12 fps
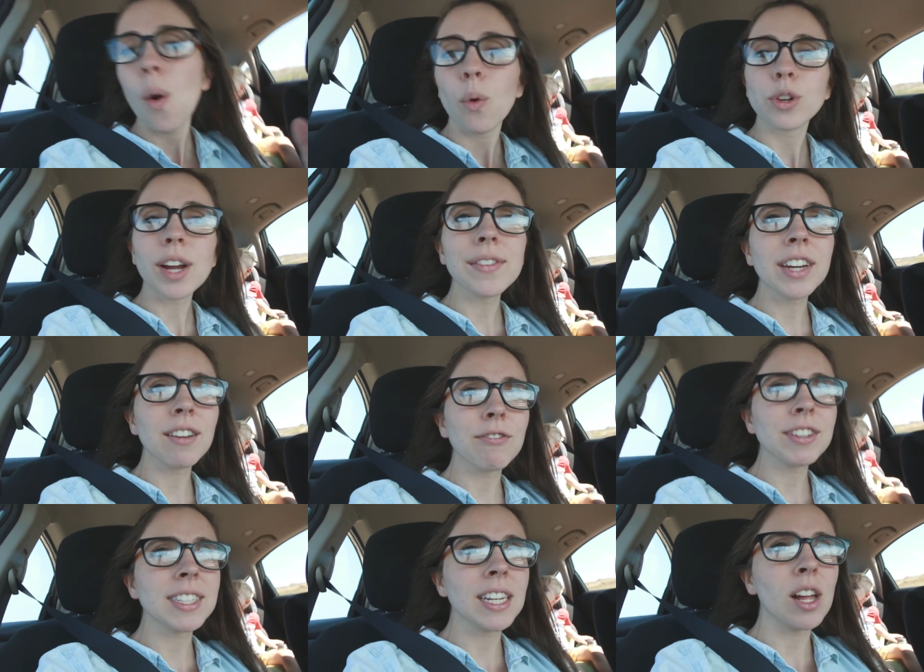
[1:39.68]
We're driving down
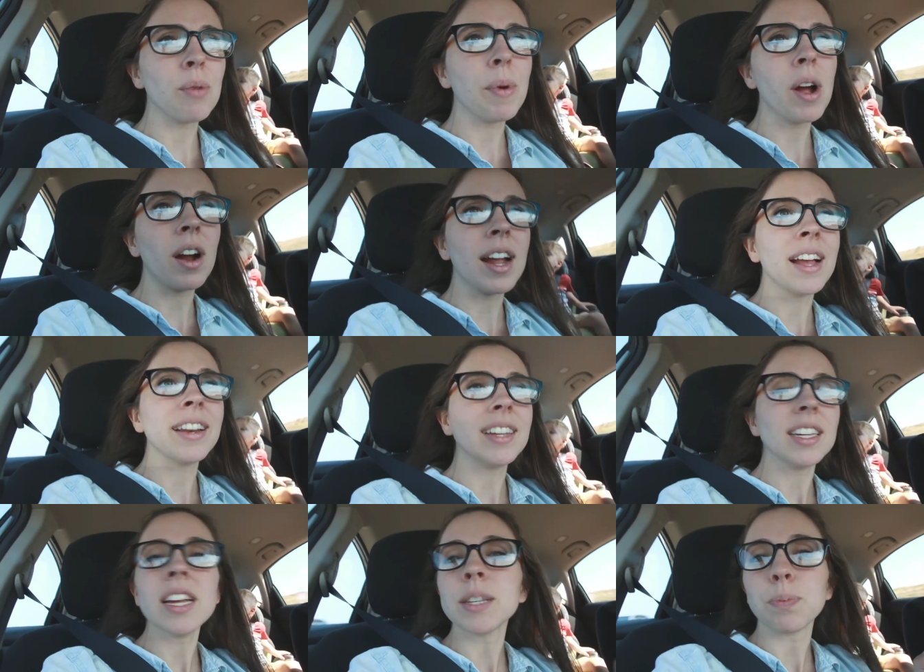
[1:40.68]
Vista Del Mar and
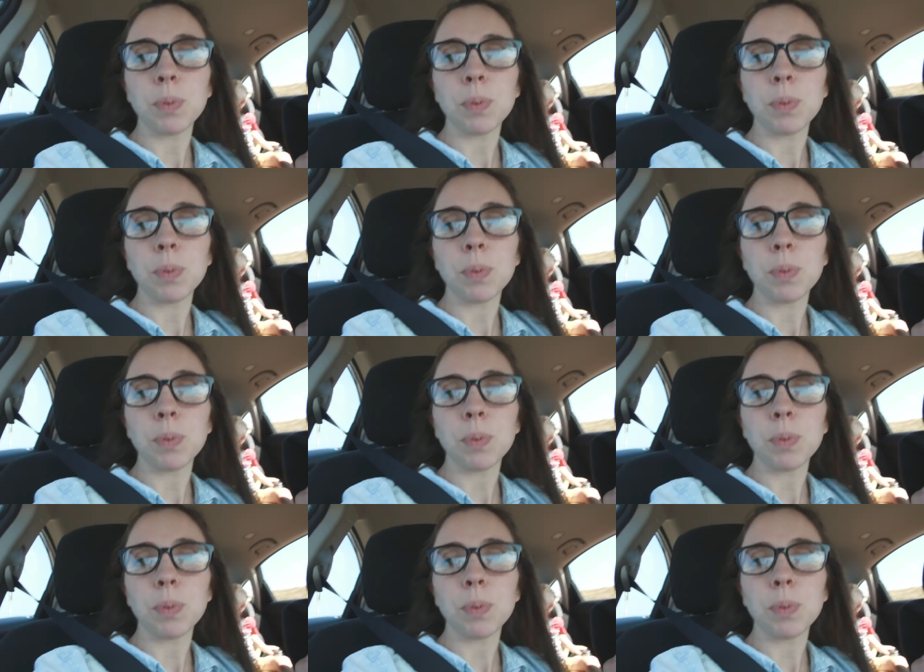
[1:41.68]
it's